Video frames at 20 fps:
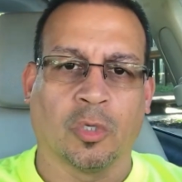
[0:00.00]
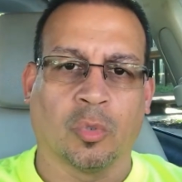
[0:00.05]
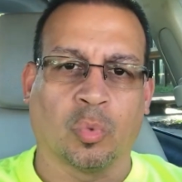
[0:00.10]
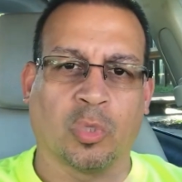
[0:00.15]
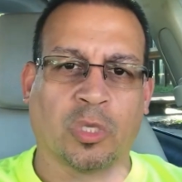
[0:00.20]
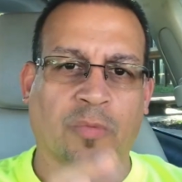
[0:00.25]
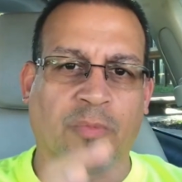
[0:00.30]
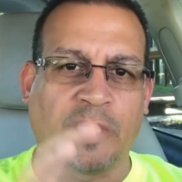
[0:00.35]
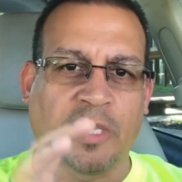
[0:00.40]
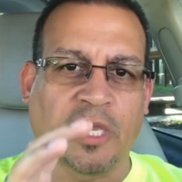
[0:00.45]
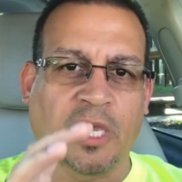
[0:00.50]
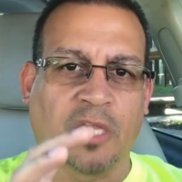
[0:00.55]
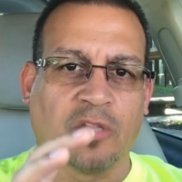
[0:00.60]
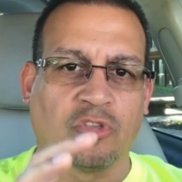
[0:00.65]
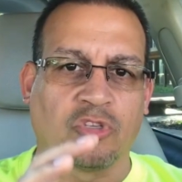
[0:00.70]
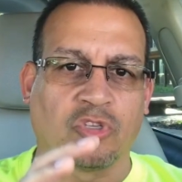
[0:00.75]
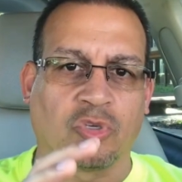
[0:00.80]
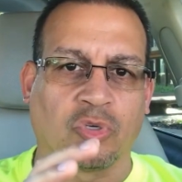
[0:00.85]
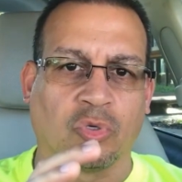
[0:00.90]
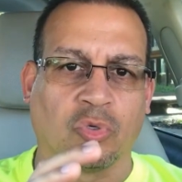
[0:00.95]
We begin
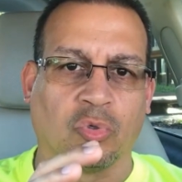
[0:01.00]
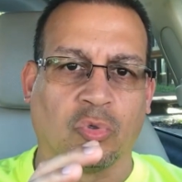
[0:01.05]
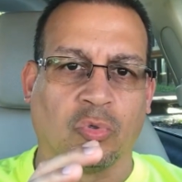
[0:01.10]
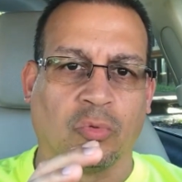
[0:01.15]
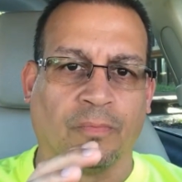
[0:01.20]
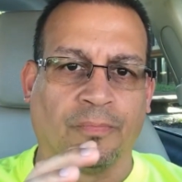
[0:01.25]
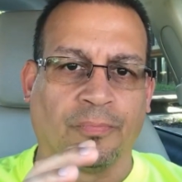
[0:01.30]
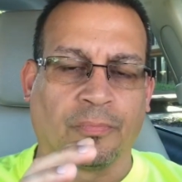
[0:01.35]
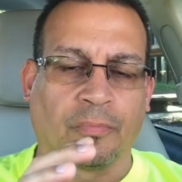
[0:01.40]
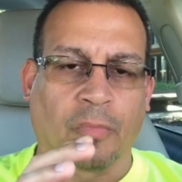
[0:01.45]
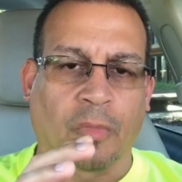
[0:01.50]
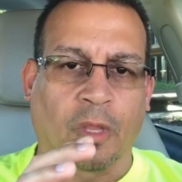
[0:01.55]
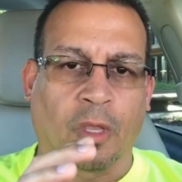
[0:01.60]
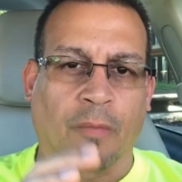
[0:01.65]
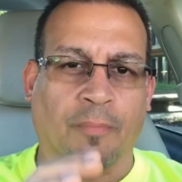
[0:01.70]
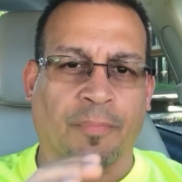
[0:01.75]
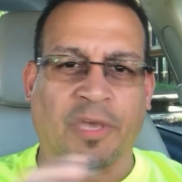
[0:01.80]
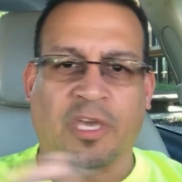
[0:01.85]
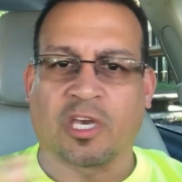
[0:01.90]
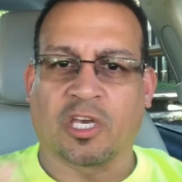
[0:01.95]
to,
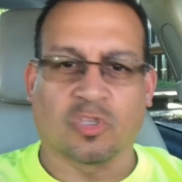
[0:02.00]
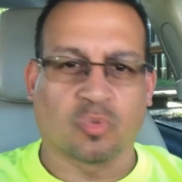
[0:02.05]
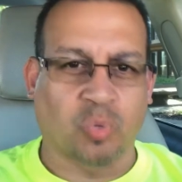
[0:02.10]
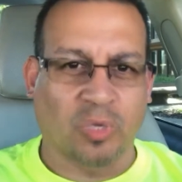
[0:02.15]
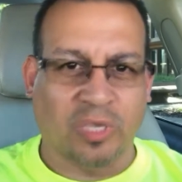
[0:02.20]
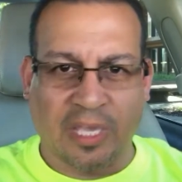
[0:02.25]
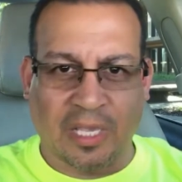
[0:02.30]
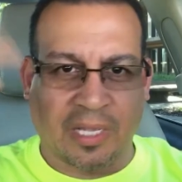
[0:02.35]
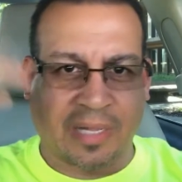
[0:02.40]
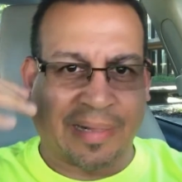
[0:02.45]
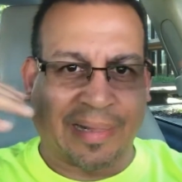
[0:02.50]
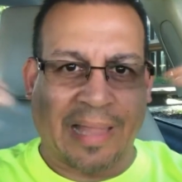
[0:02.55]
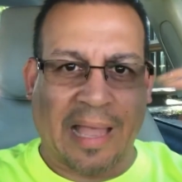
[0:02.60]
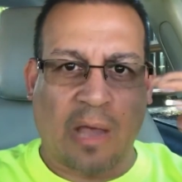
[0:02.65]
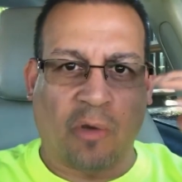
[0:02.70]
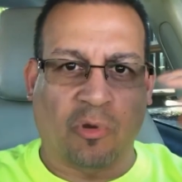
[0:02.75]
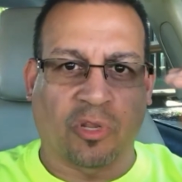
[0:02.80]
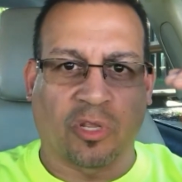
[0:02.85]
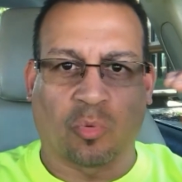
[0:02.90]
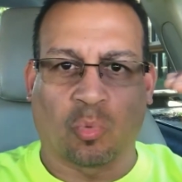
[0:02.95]
because we get
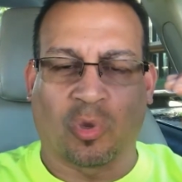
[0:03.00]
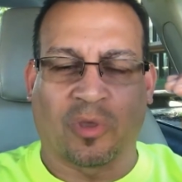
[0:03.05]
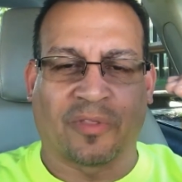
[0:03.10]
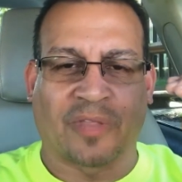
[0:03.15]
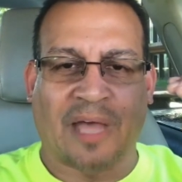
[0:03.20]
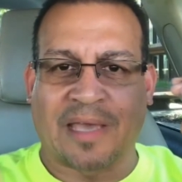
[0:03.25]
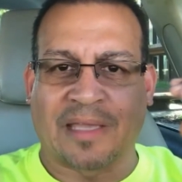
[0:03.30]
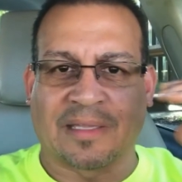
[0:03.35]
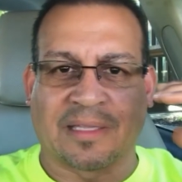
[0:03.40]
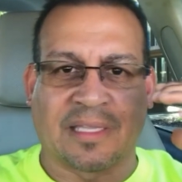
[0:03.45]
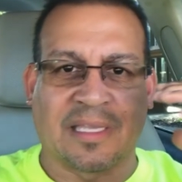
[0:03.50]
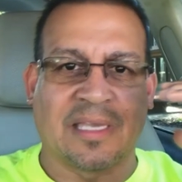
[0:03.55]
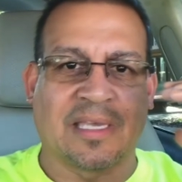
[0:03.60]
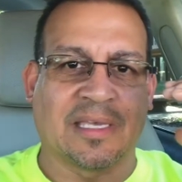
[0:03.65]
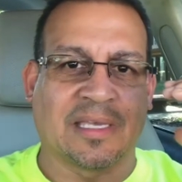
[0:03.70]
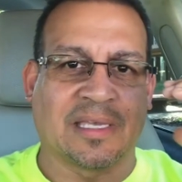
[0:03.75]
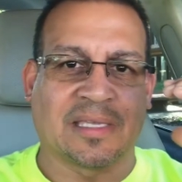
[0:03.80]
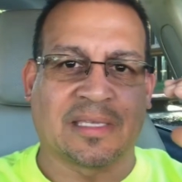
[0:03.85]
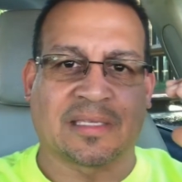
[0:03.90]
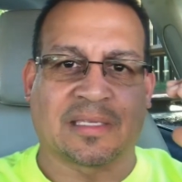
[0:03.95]
clouded with
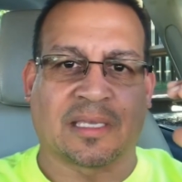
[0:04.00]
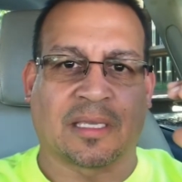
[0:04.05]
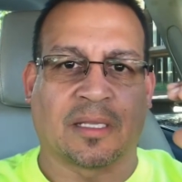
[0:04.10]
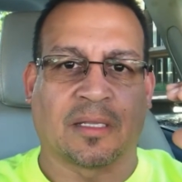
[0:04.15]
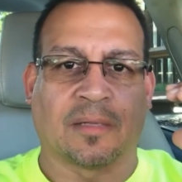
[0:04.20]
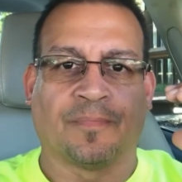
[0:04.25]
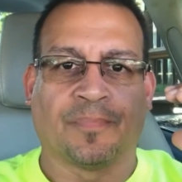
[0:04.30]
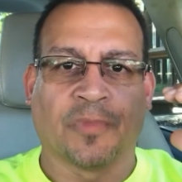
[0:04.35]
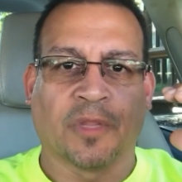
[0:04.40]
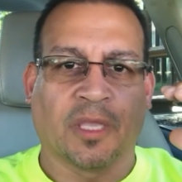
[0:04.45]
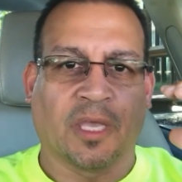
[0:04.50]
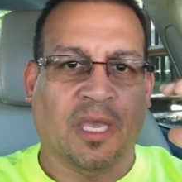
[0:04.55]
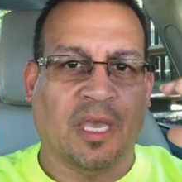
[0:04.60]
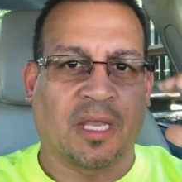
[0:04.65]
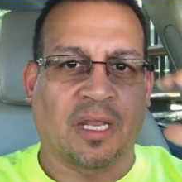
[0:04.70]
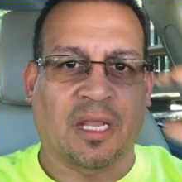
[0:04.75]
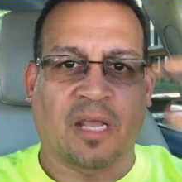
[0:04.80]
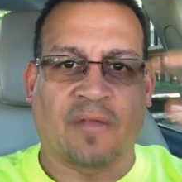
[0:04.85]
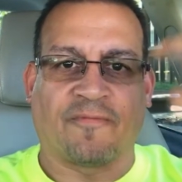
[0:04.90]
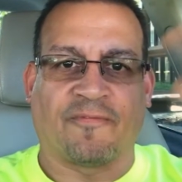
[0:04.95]
ideas and
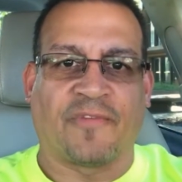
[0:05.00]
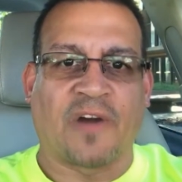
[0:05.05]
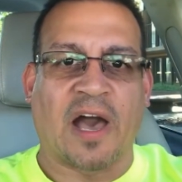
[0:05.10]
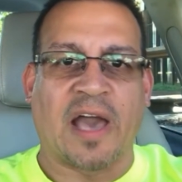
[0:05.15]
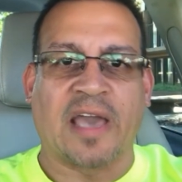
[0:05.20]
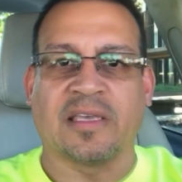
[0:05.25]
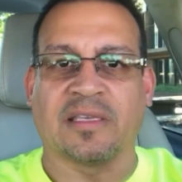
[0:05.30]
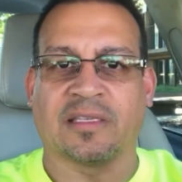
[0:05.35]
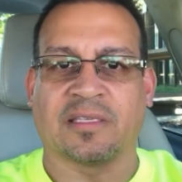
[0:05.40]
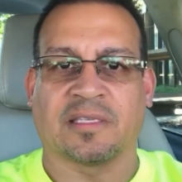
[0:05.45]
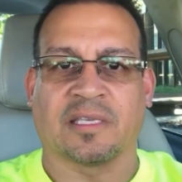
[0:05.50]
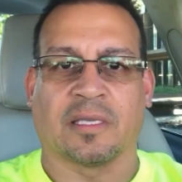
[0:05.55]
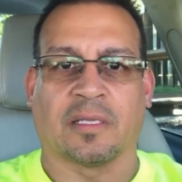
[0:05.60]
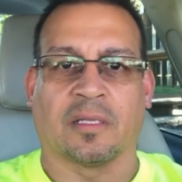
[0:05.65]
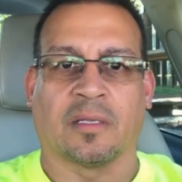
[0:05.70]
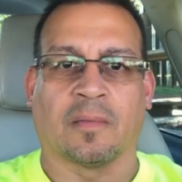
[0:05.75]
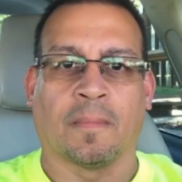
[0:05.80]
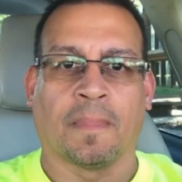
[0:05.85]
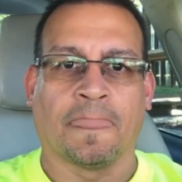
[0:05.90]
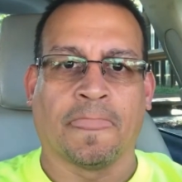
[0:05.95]
advice
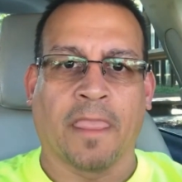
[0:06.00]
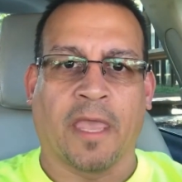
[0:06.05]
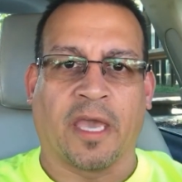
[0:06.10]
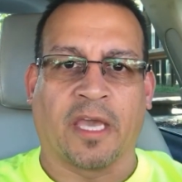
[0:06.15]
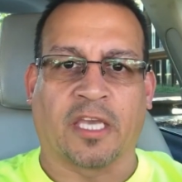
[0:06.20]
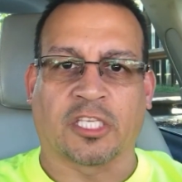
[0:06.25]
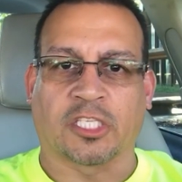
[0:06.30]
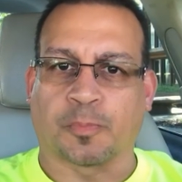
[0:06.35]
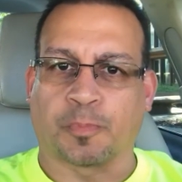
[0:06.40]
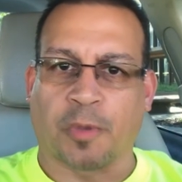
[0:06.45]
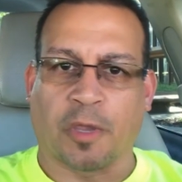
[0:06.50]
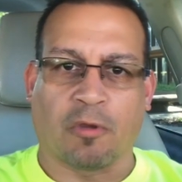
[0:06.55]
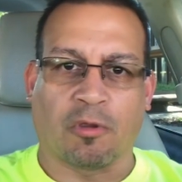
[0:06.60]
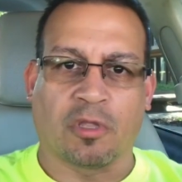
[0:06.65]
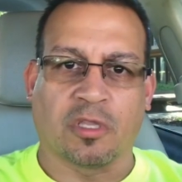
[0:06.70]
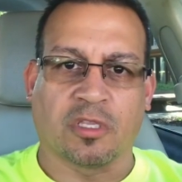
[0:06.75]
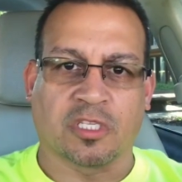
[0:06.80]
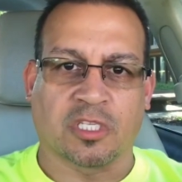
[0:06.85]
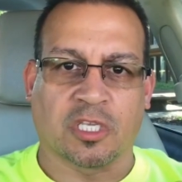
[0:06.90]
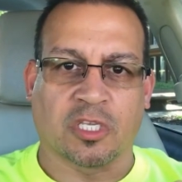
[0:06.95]
and
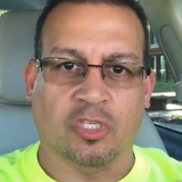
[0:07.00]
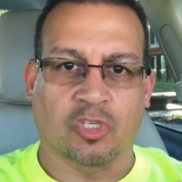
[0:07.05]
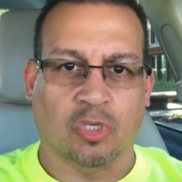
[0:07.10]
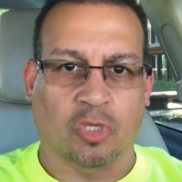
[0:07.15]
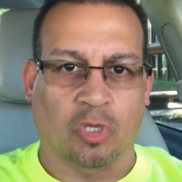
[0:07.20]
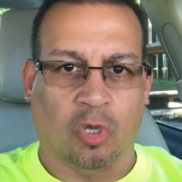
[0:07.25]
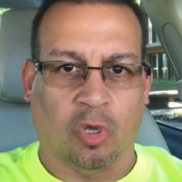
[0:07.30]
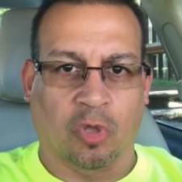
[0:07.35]
experiences,